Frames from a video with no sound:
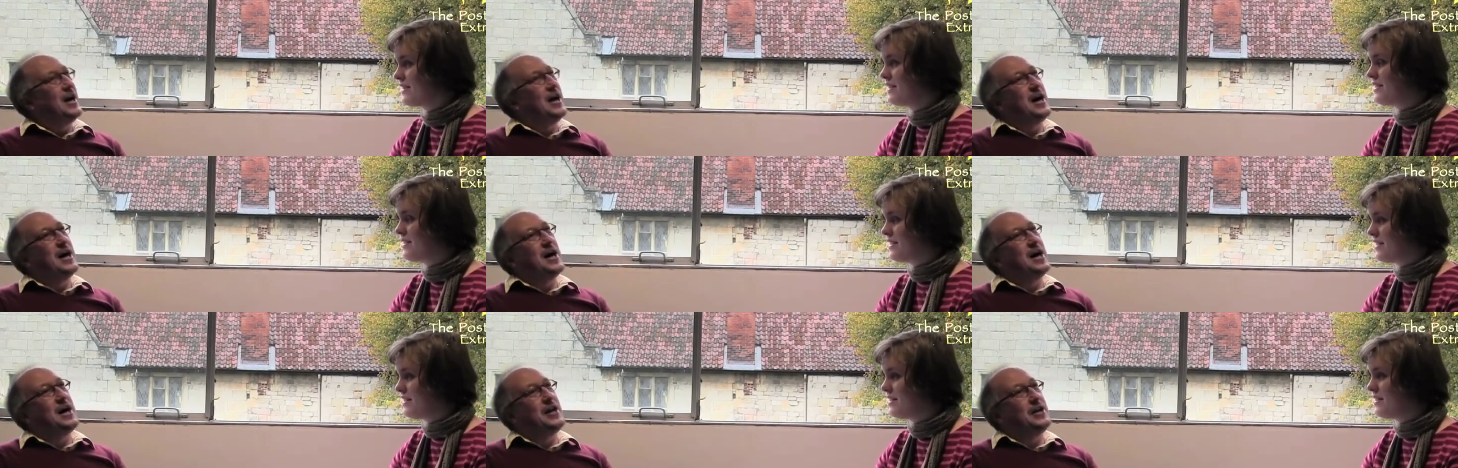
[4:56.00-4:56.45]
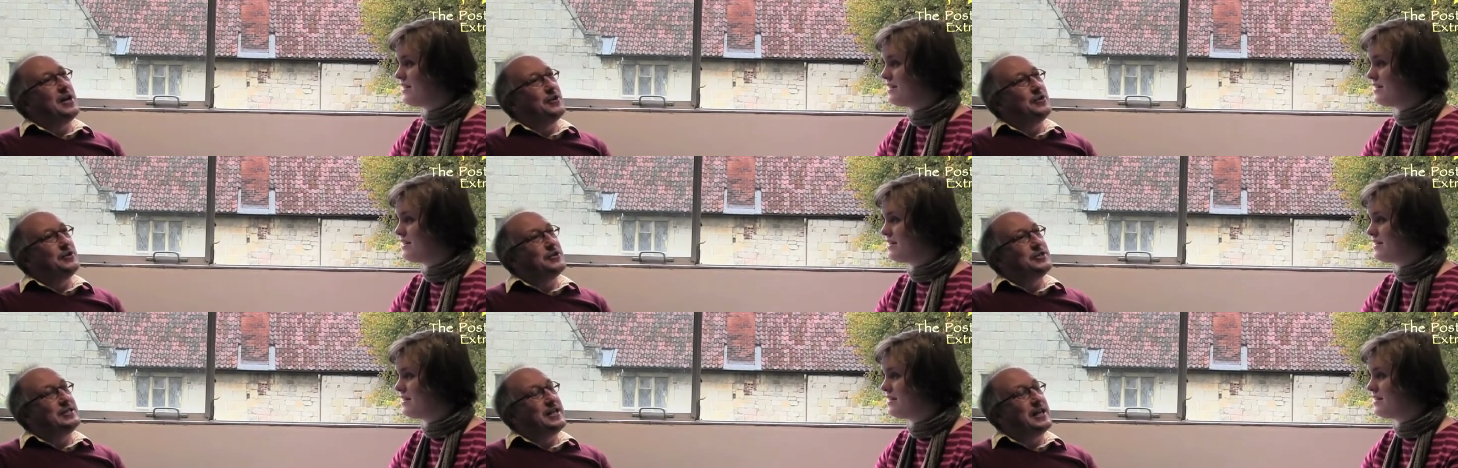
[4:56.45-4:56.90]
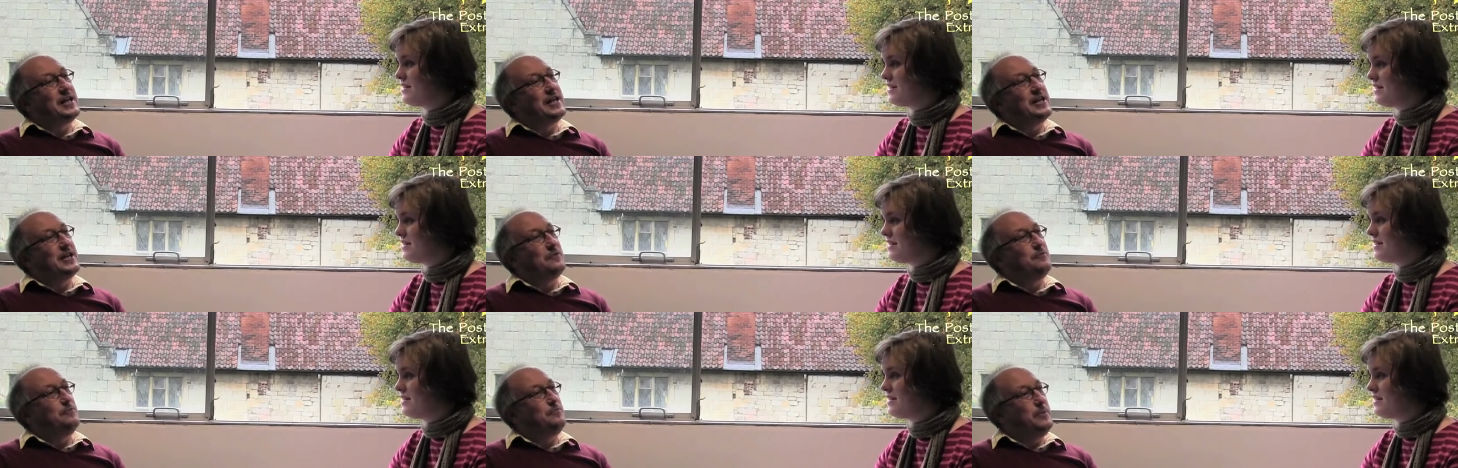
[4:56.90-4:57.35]
Speaker 1: uh, an
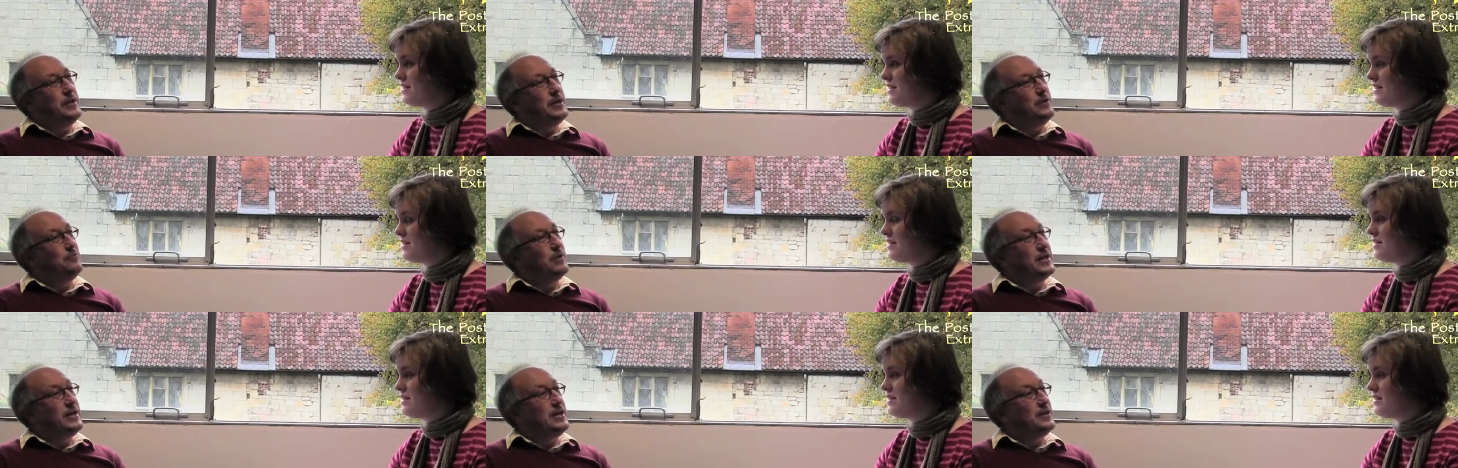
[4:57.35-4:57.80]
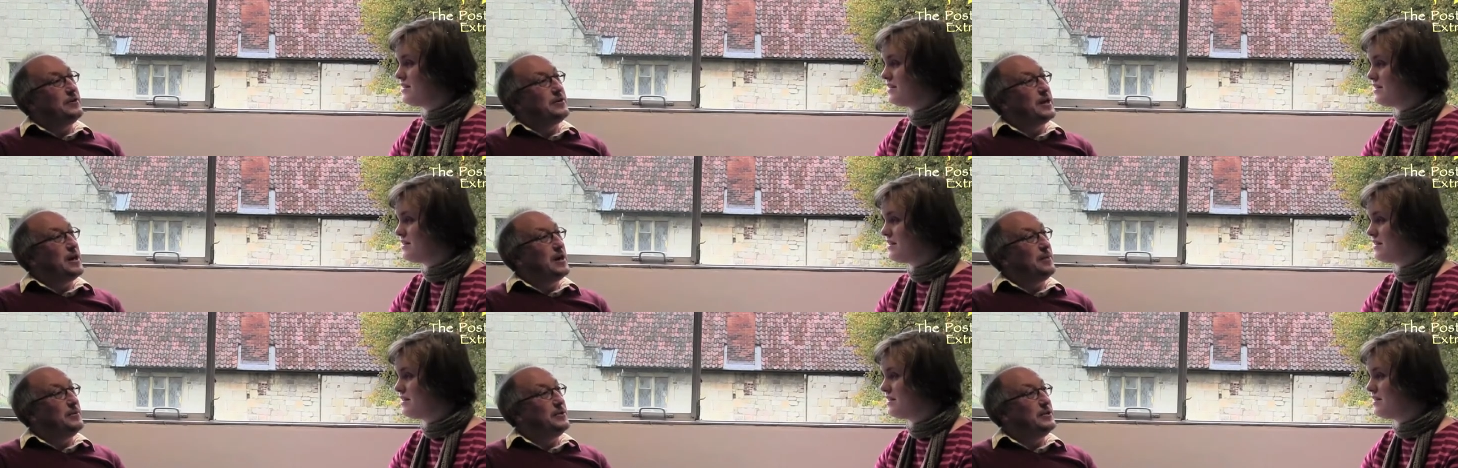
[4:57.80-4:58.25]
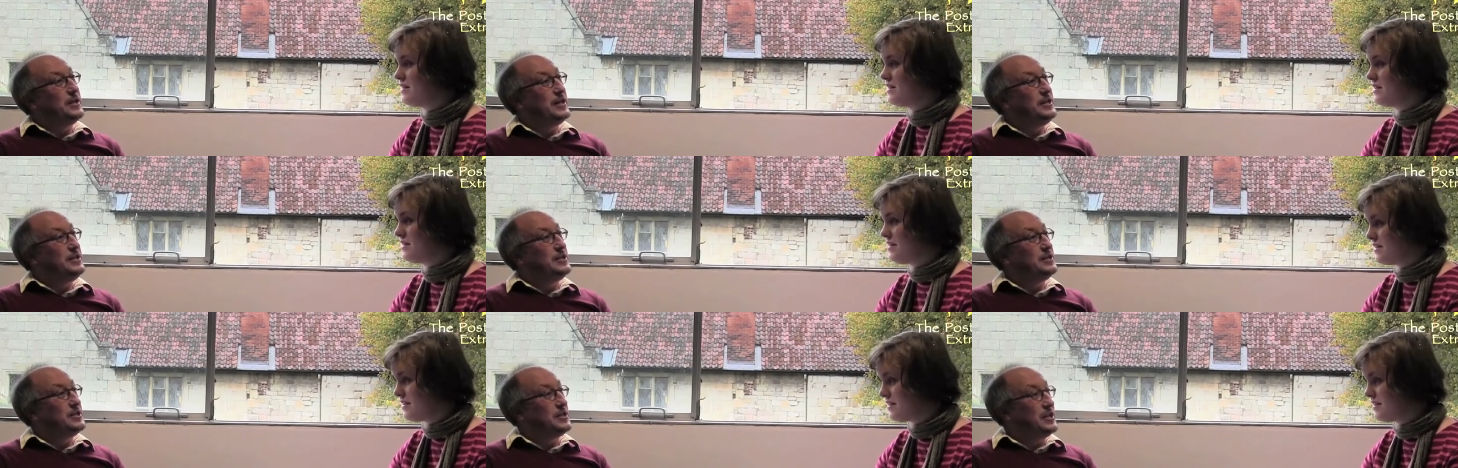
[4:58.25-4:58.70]
understanding of big radiocarbon
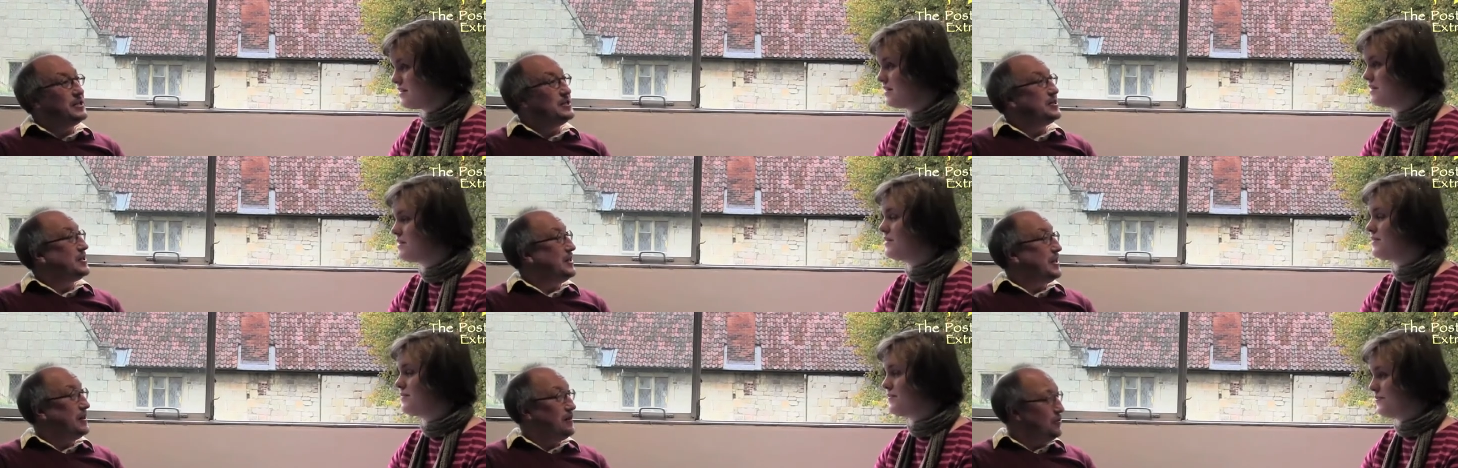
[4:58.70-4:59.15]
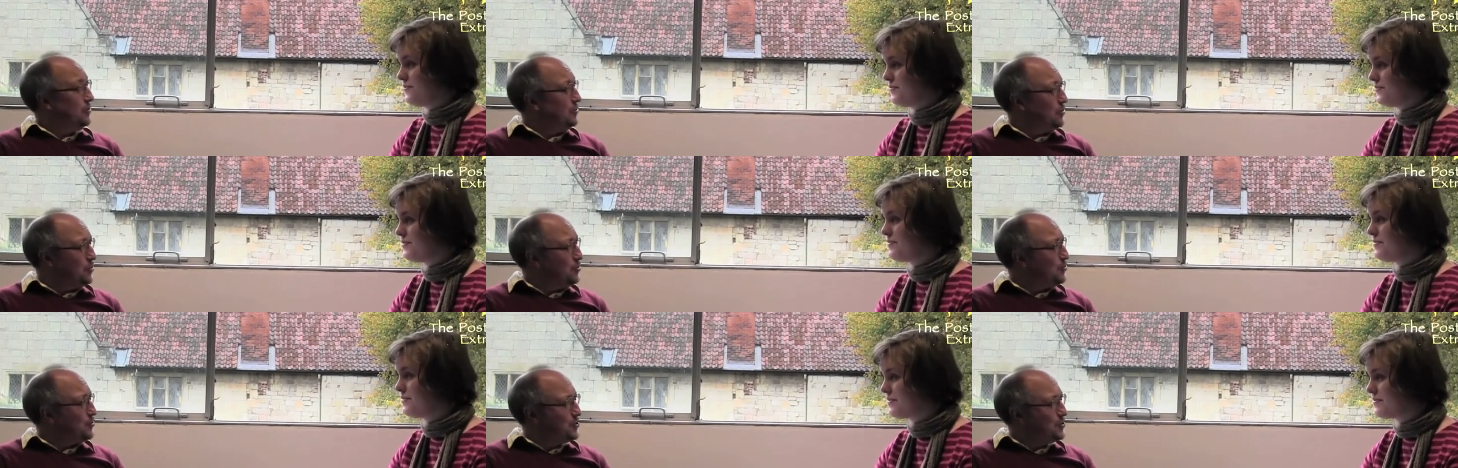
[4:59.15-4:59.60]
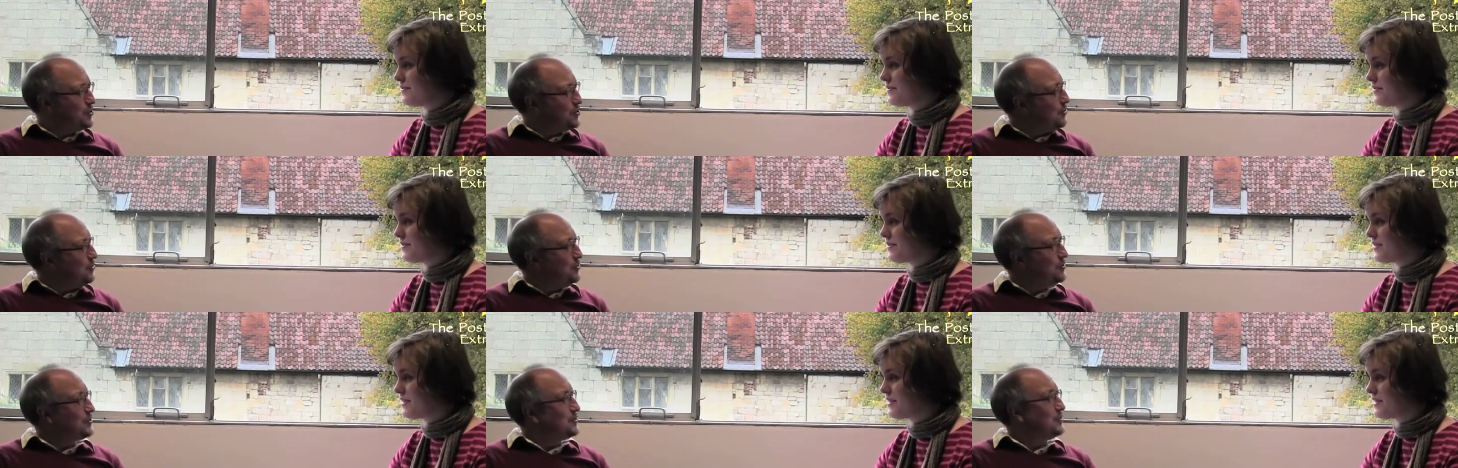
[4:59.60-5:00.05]
data sets, and there are all
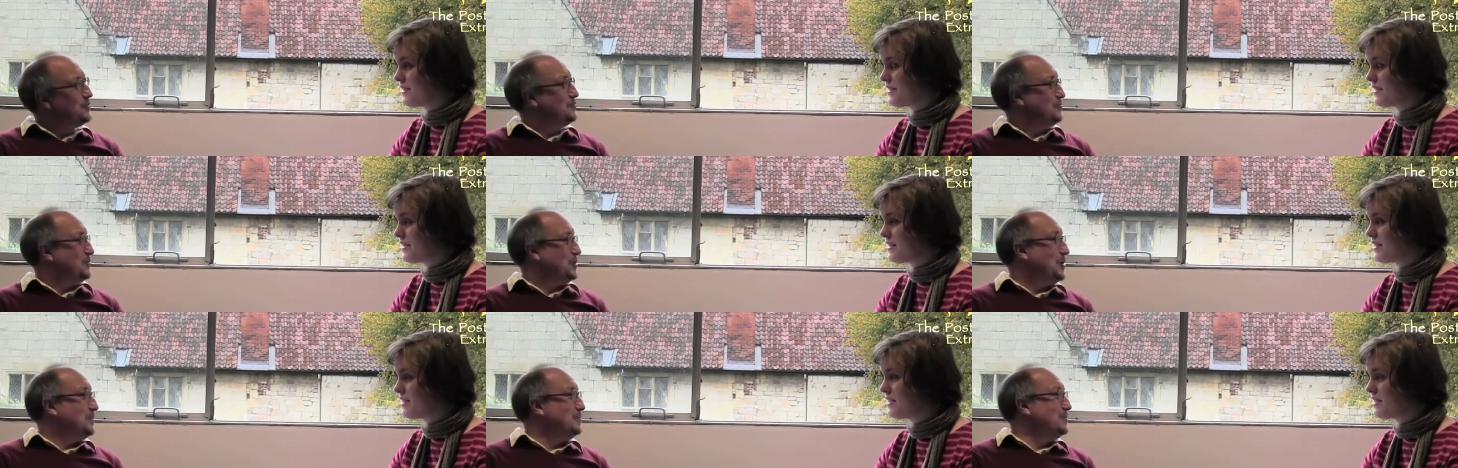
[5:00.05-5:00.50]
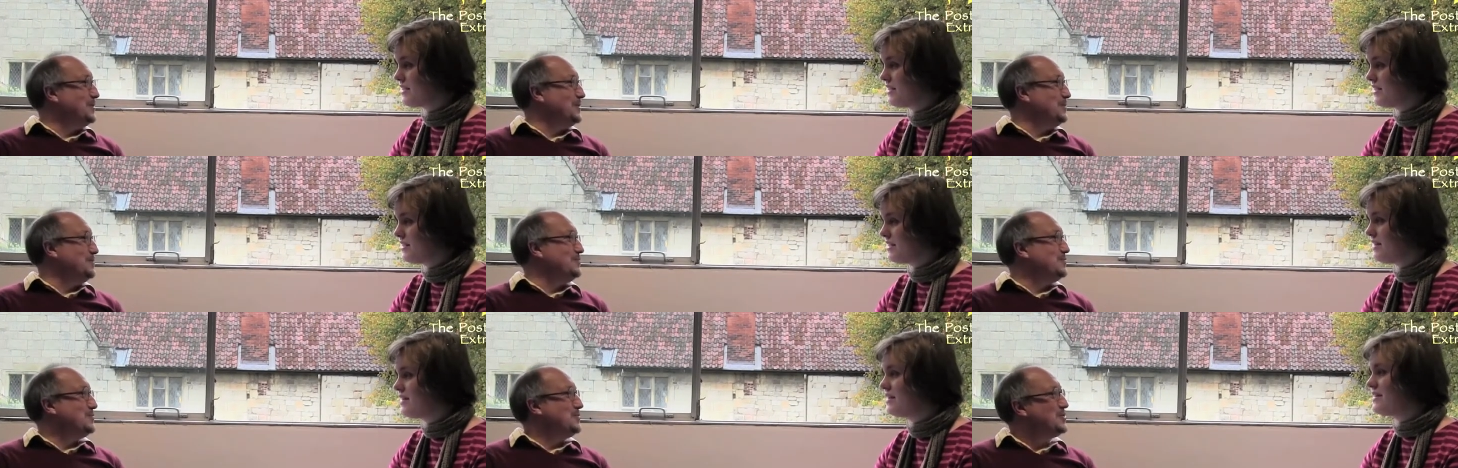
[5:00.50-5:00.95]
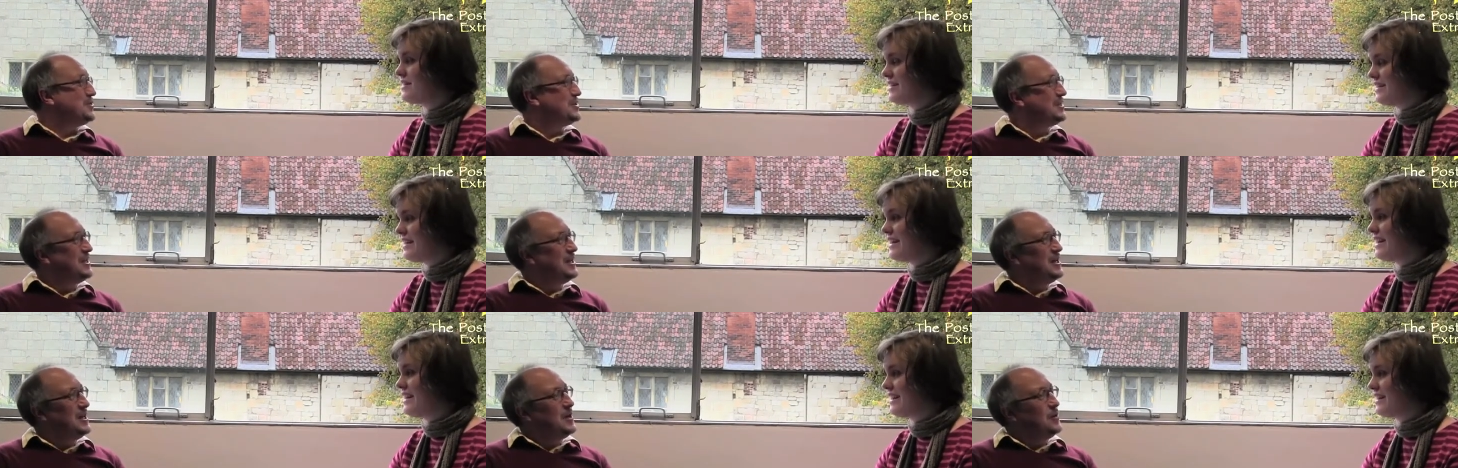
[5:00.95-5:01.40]
sorts of
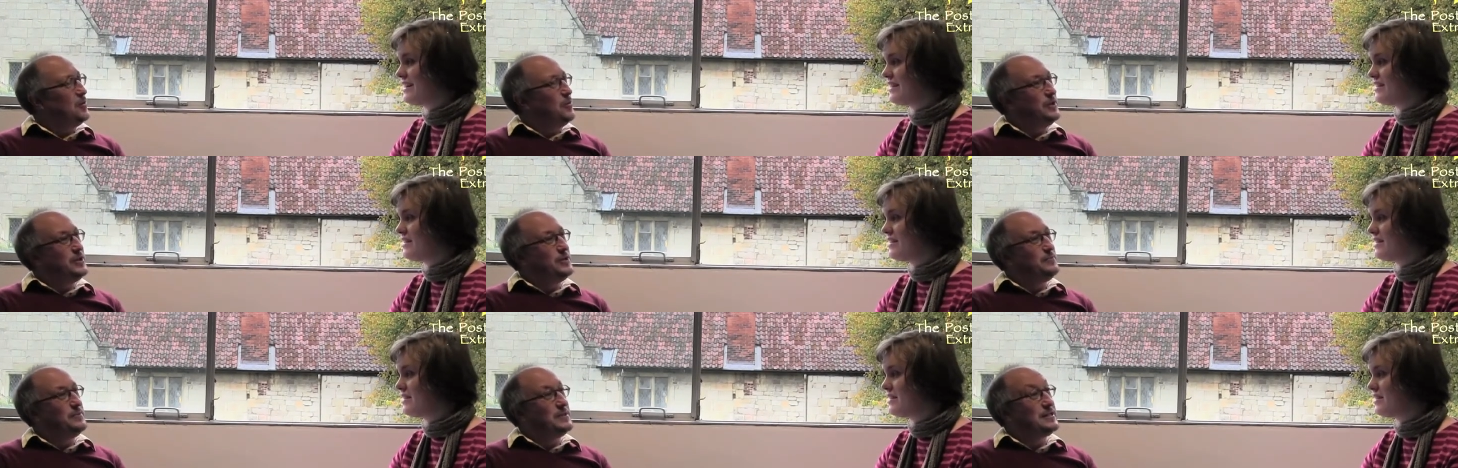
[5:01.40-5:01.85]
problems yeah. which